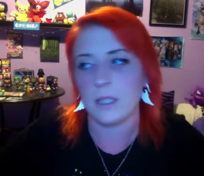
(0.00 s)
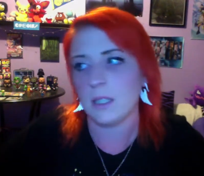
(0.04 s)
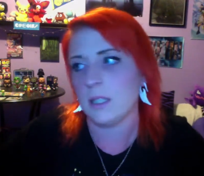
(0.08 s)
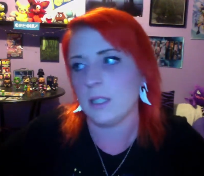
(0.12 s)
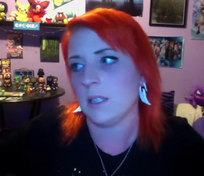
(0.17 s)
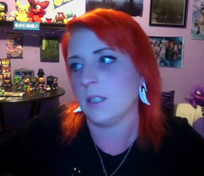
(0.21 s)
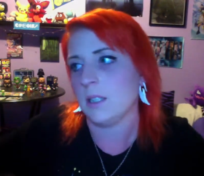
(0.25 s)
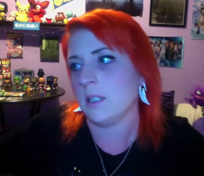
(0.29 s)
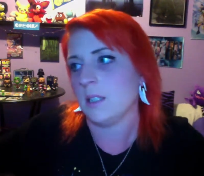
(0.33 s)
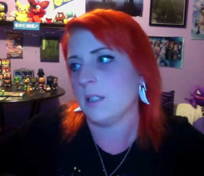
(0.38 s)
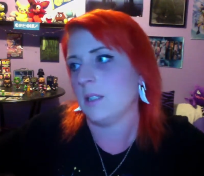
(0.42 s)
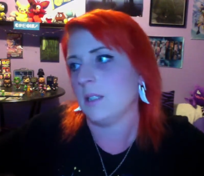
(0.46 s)

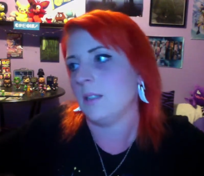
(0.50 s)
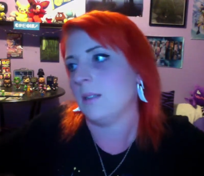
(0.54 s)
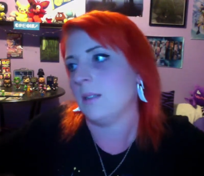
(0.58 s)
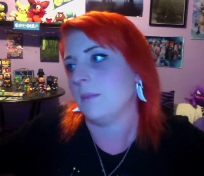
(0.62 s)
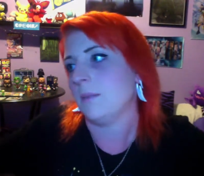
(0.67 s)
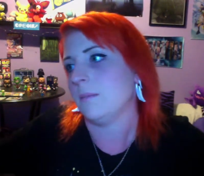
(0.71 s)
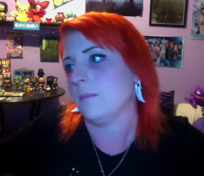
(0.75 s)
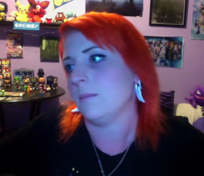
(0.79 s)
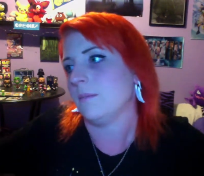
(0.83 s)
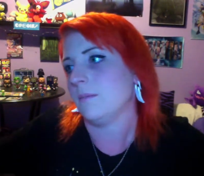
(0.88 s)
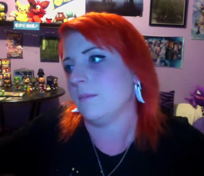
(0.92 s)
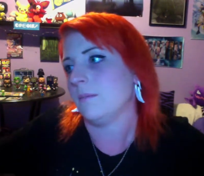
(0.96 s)

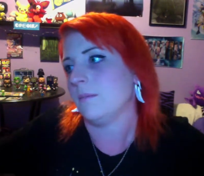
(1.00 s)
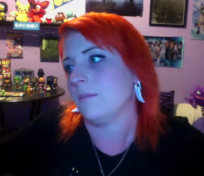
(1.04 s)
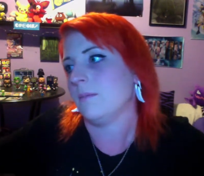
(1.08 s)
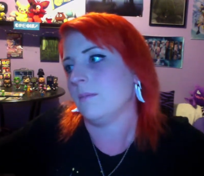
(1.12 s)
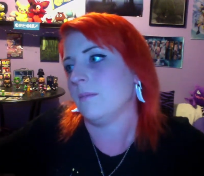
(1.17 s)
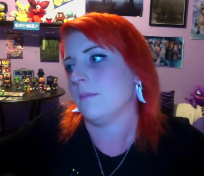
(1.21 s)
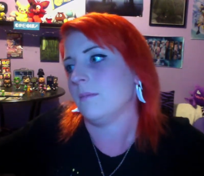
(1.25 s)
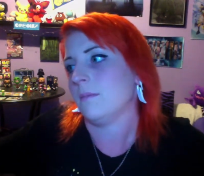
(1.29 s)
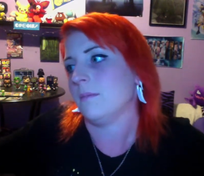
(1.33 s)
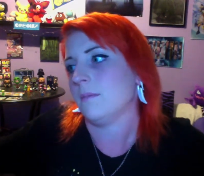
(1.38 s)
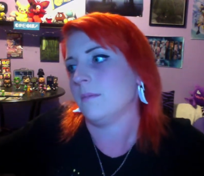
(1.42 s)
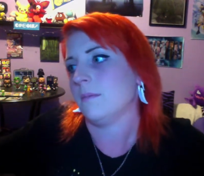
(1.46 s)

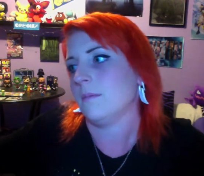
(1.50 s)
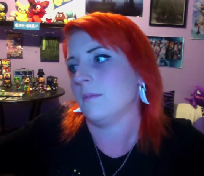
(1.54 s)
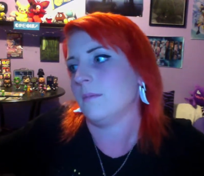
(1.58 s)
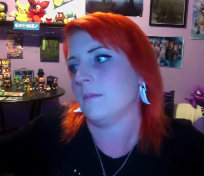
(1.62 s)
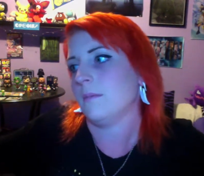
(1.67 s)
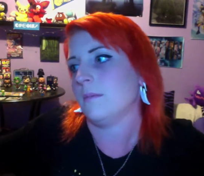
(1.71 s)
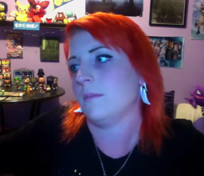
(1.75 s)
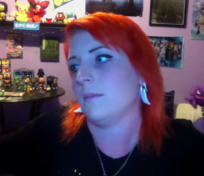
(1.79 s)
Nobody speaks.